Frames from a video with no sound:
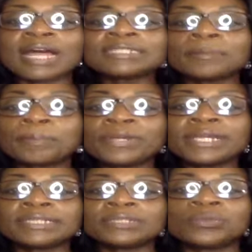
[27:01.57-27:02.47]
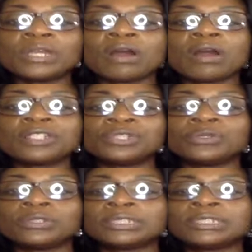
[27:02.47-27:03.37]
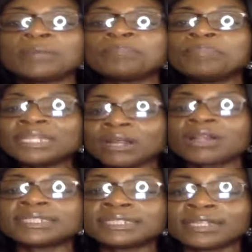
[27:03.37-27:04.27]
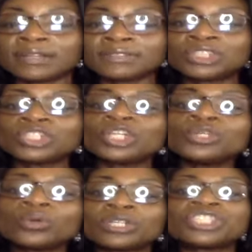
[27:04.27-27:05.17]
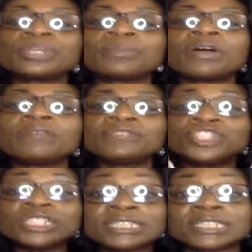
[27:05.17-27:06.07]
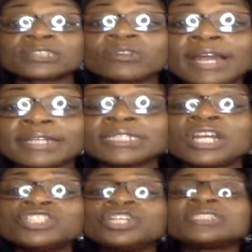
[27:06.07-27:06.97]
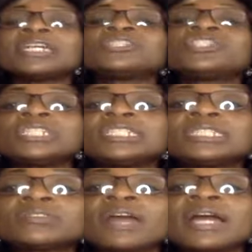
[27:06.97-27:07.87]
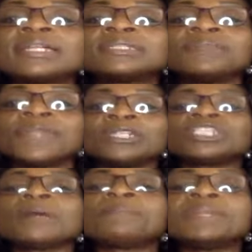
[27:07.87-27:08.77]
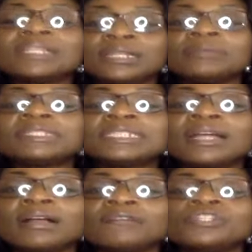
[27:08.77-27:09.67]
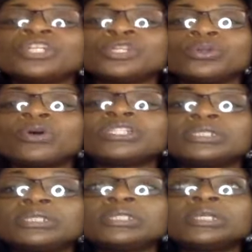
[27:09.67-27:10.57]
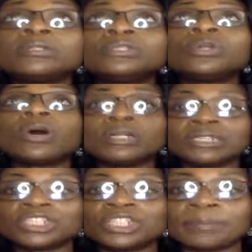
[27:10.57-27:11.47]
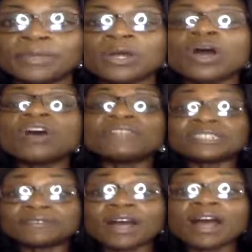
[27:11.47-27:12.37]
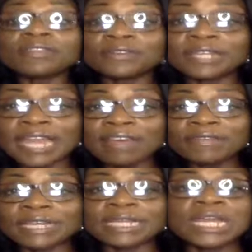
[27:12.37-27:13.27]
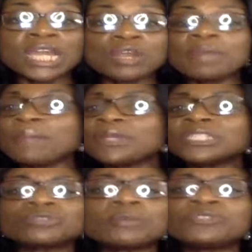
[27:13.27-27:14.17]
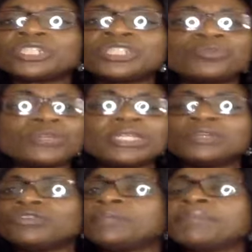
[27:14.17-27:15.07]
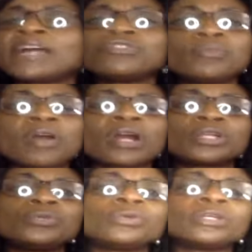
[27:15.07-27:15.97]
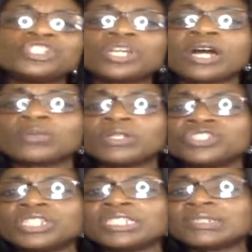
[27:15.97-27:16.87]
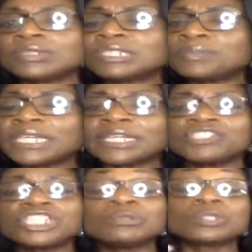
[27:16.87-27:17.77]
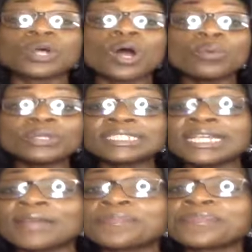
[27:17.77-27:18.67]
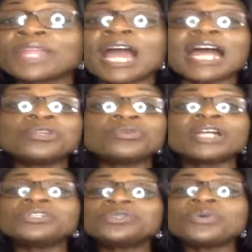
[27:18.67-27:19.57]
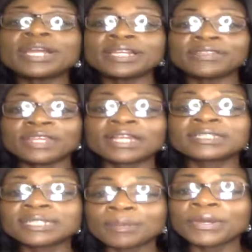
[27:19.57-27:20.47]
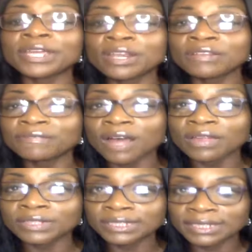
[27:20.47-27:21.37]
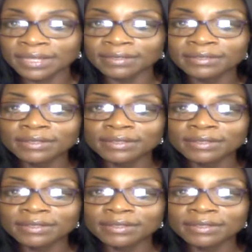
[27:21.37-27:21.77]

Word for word: as a priest, we are to submit ourselves to the lordship of Jesus Christ. Just like Jesus Christ submitted himself to the Lord to the lordship of his father in heaven. Remember in scriptures you read you read Matthew, Mark, Luke, and John. When Jesus was speaking, Jesus always said, I do not do anything except I hear the Father say.